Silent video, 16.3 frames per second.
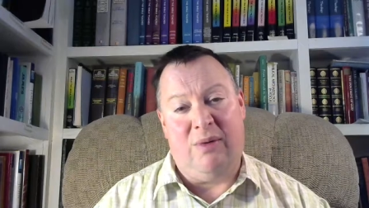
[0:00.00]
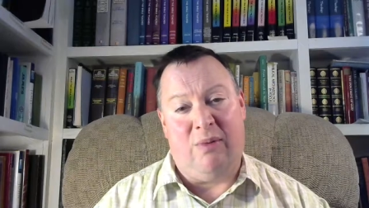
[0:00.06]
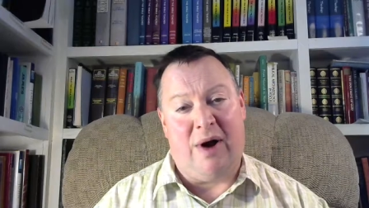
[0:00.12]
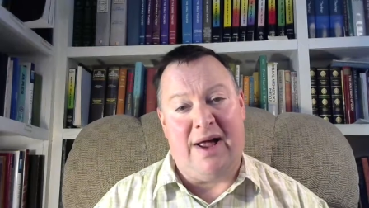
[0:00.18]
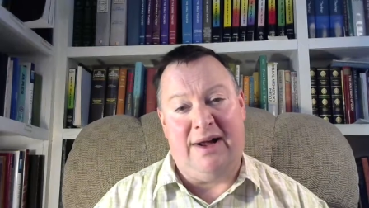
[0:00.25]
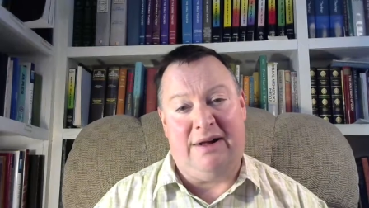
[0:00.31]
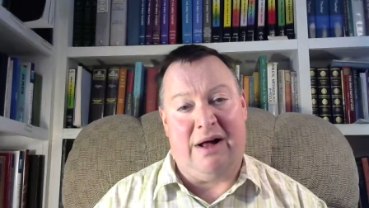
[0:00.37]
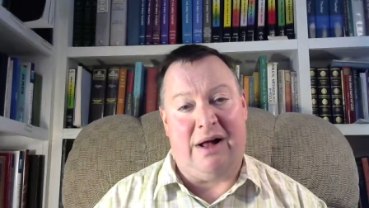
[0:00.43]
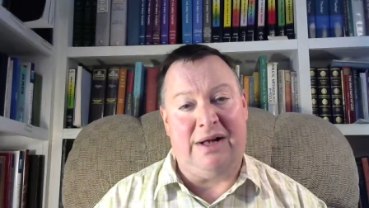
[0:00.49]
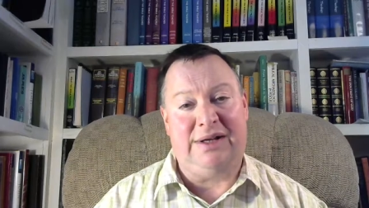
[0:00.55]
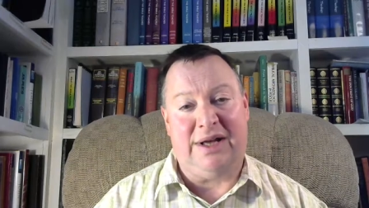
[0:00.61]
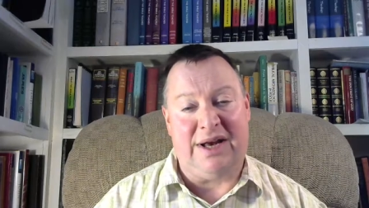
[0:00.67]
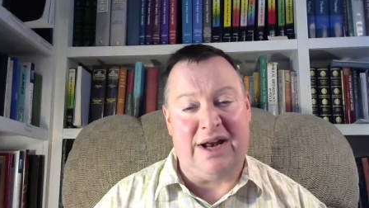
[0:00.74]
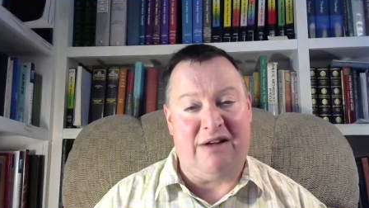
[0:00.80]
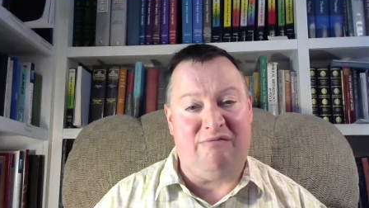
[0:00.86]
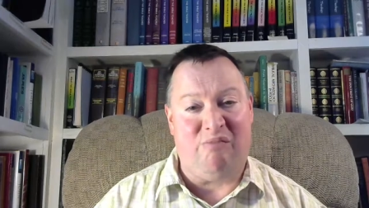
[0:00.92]
way God
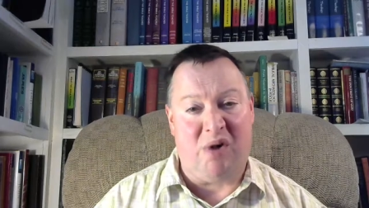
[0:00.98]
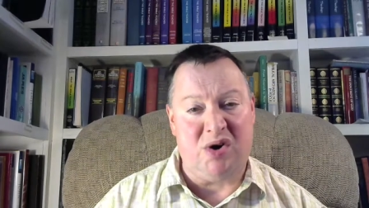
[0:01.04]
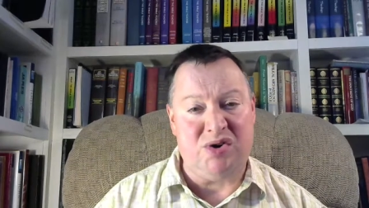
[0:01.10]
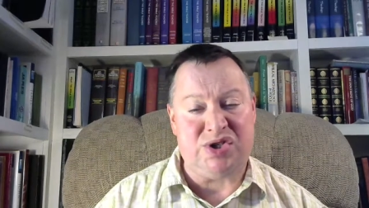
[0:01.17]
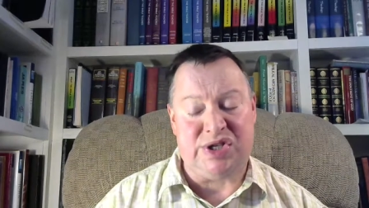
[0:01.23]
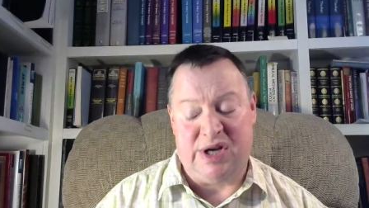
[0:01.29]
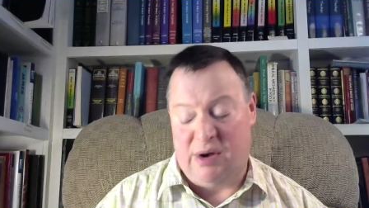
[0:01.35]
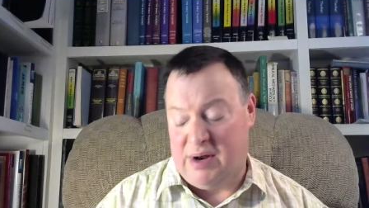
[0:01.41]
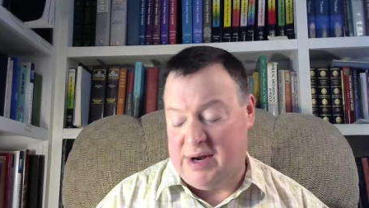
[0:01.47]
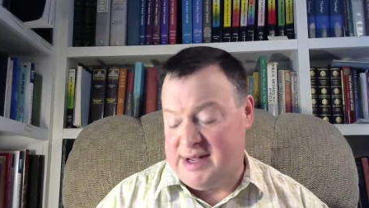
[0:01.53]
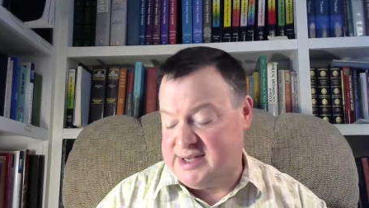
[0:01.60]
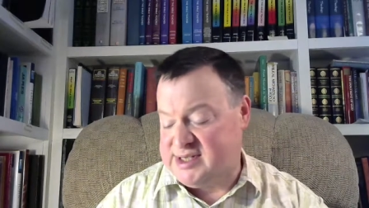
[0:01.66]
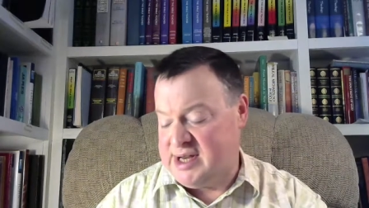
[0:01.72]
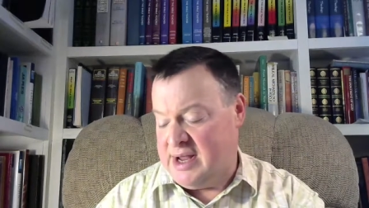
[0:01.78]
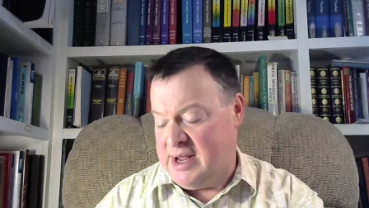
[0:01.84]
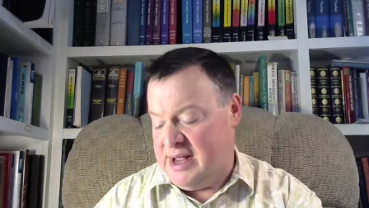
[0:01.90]
can have mercy on
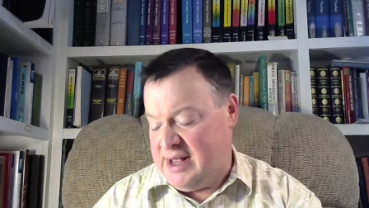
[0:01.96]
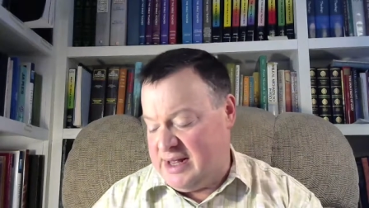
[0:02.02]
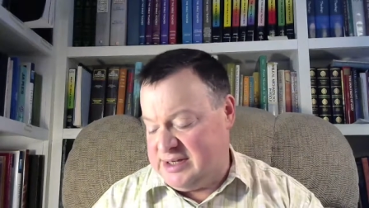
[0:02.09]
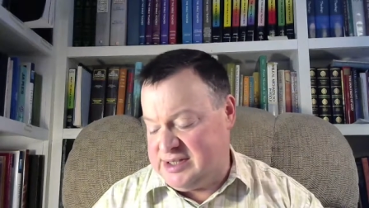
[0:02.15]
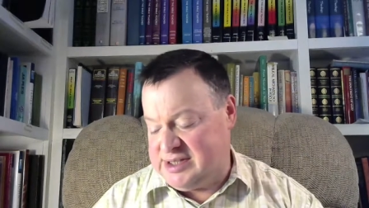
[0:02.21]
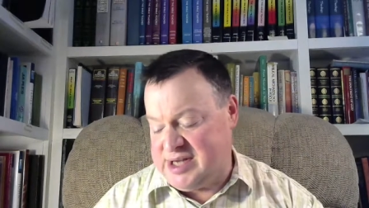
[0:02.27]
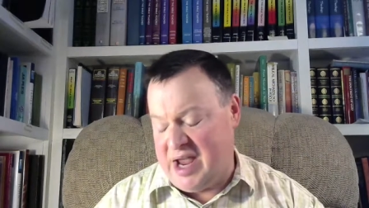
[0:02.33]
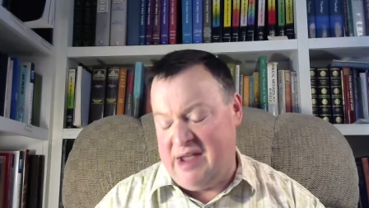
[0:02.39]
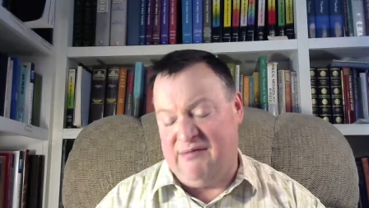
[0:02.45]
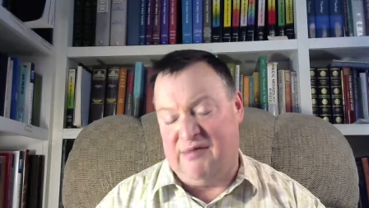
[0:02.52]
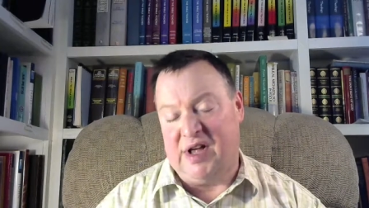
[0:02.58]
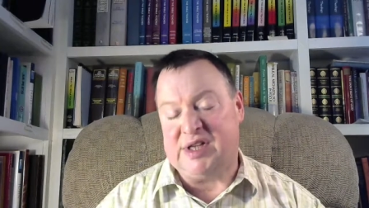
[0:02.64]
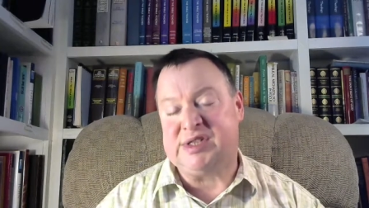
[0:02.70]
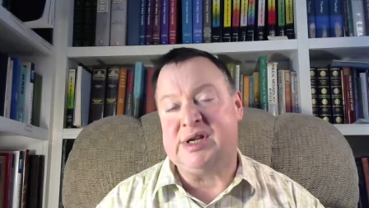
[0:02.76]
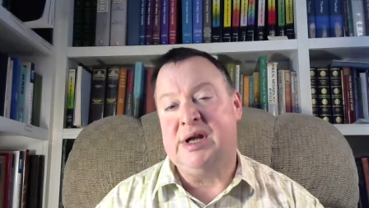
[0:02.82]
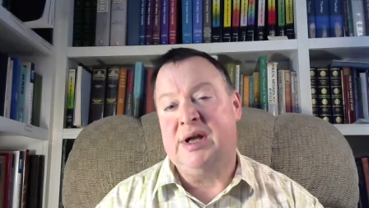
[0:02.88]
us and save
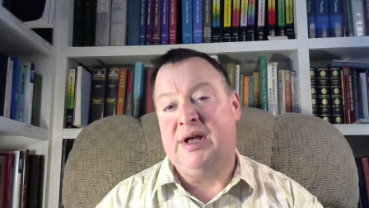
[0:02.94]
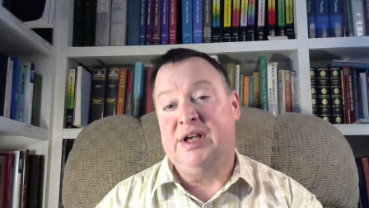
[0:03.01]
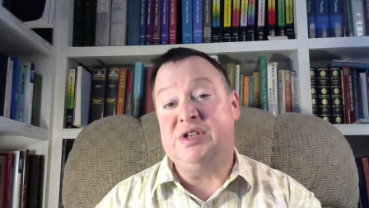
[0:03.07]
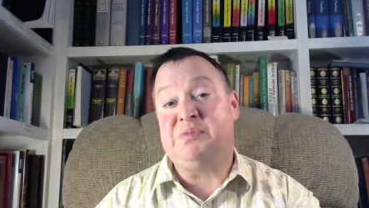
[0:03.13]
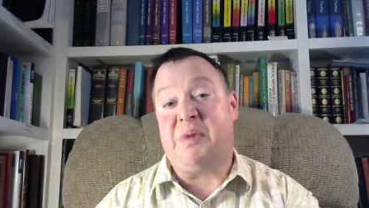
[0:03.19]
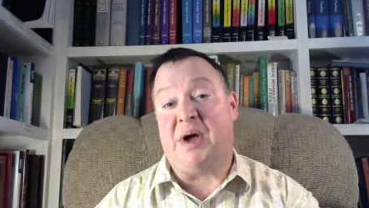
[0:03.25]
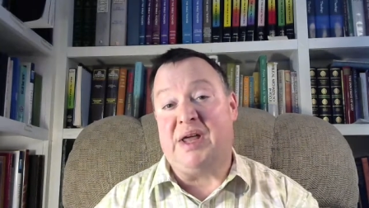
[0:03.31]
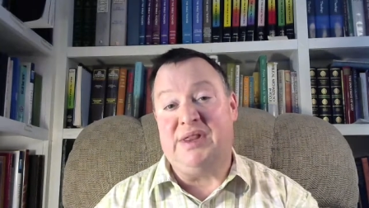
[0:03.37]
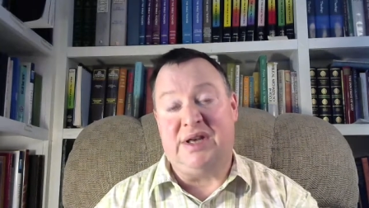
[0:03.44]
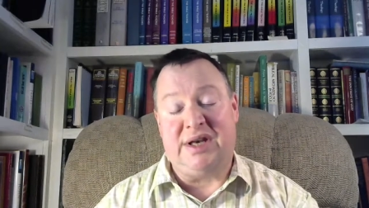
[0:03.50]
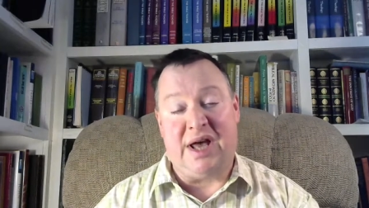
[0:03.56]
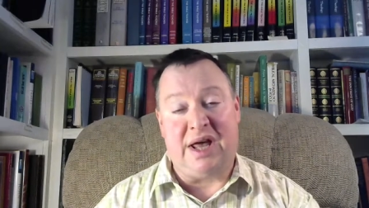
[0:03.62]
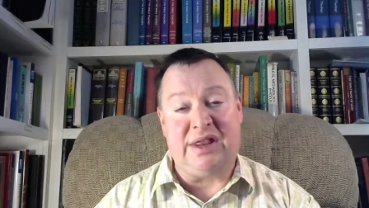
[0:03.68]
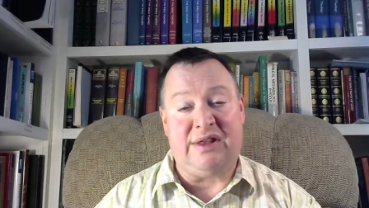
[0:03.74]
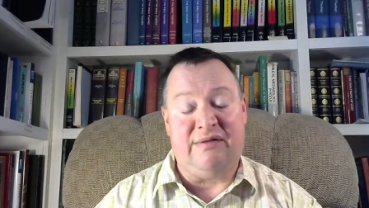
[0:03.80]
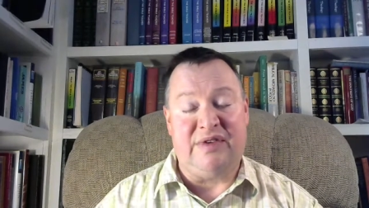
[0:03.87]
us is by the
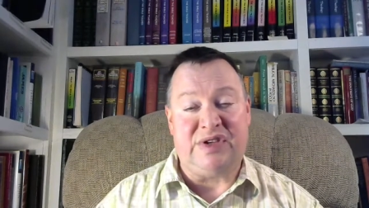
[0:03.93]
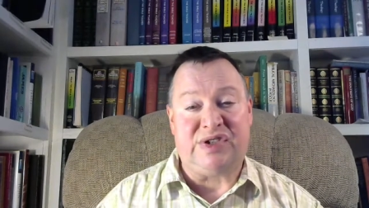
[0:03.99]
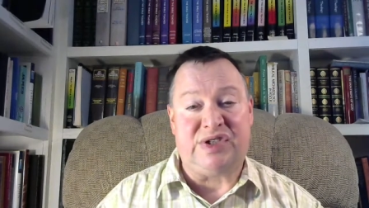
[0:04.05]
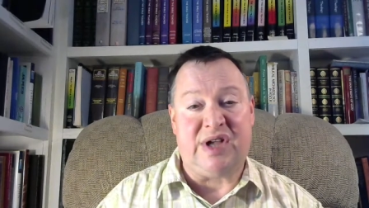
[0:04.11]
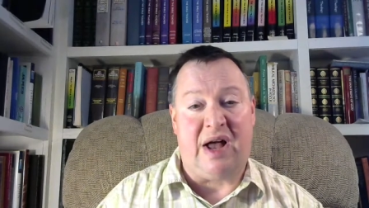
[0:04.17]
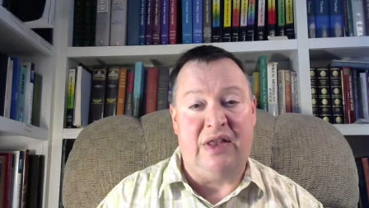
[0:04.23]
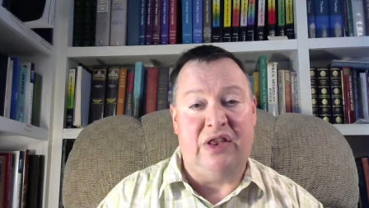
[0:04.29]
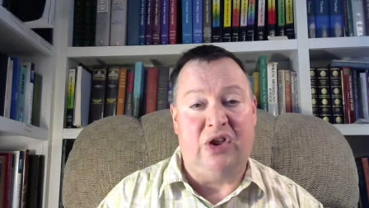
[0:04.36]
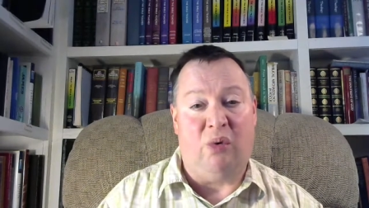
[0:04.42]
death of his Son,